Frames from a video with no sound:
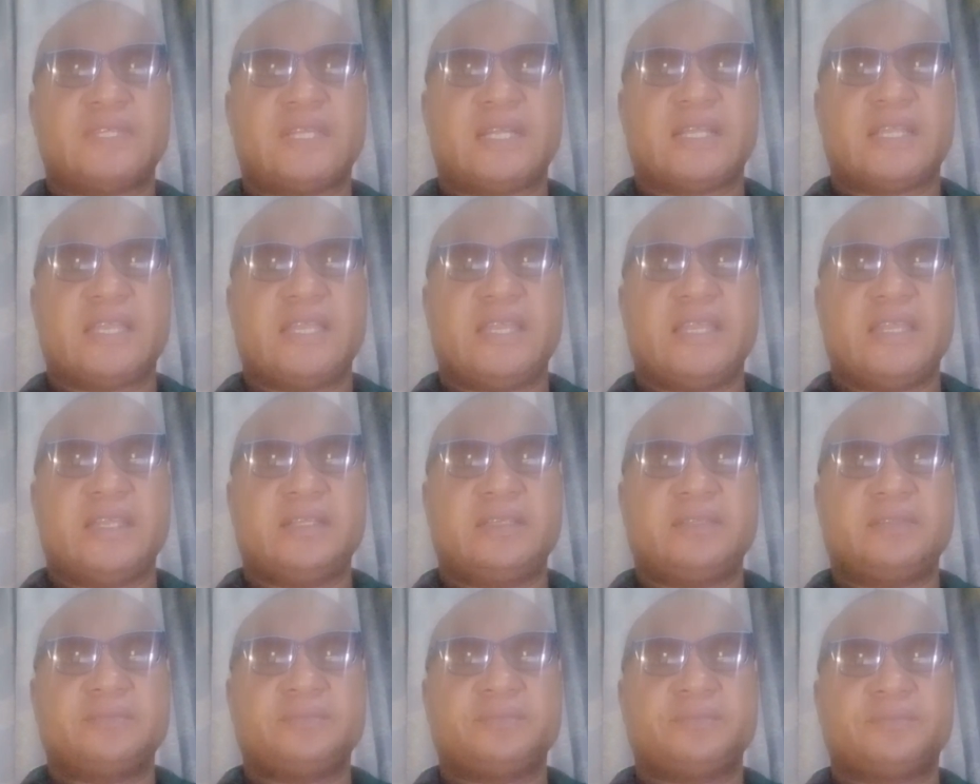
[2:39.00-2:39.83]

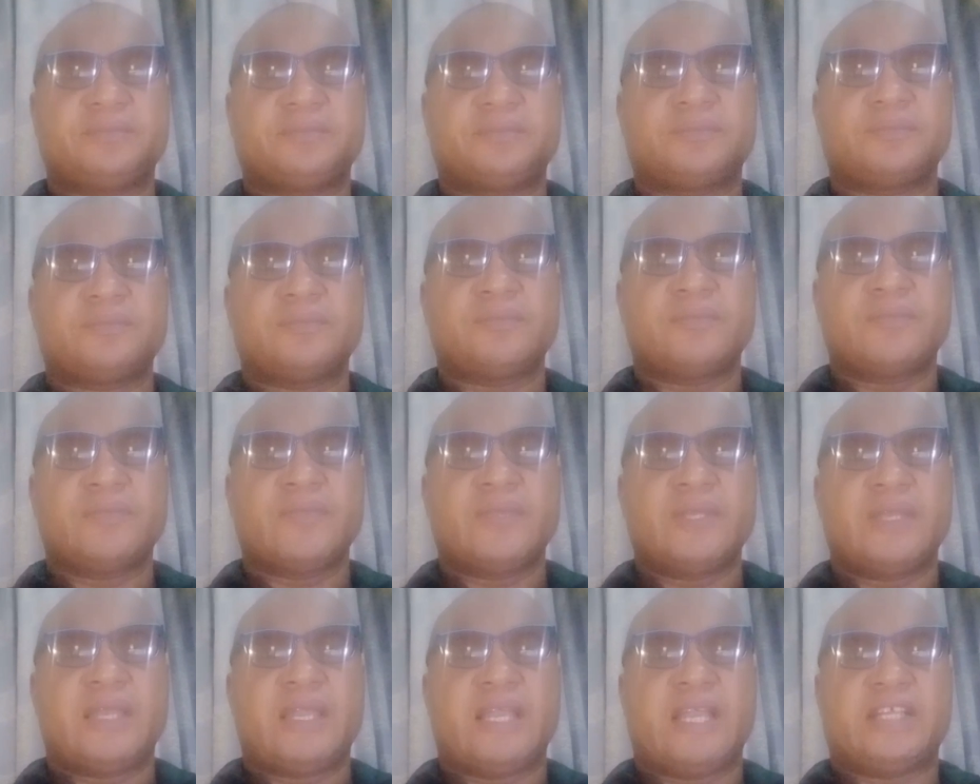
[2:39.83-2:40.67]
Again,
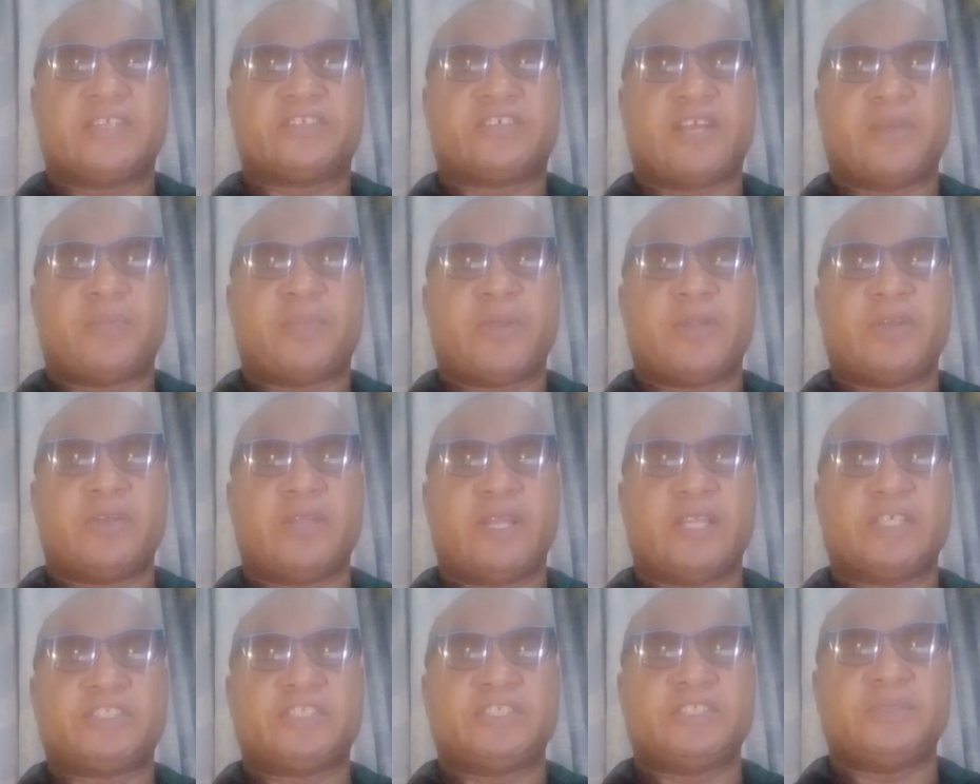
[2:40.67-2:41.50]

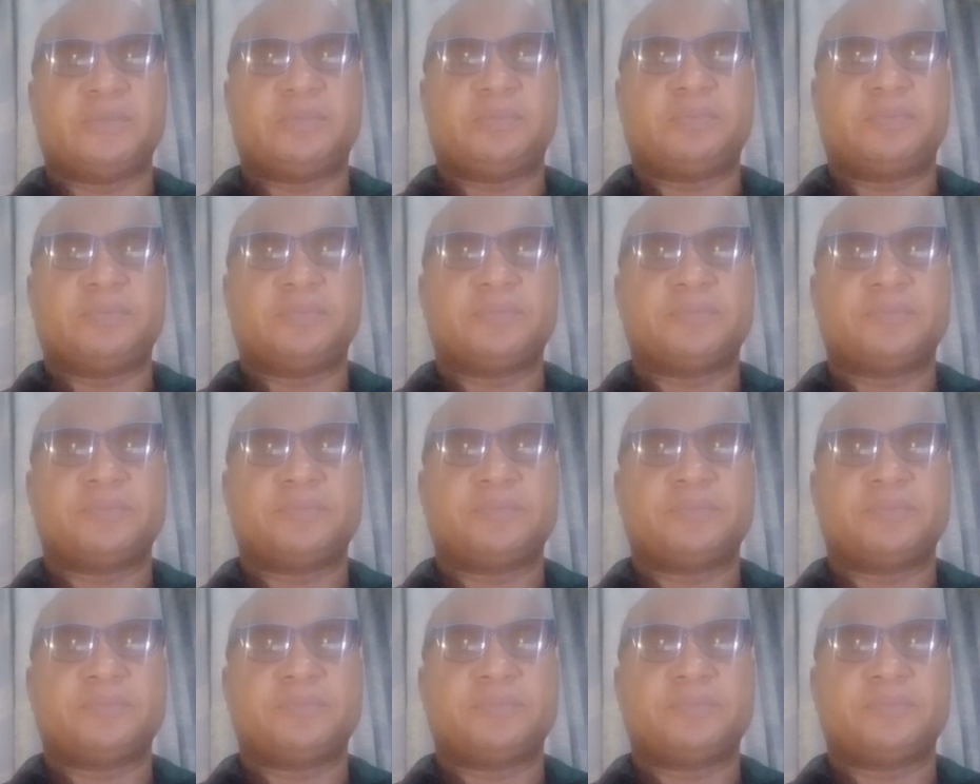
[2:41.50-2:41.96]
entrepreneurship,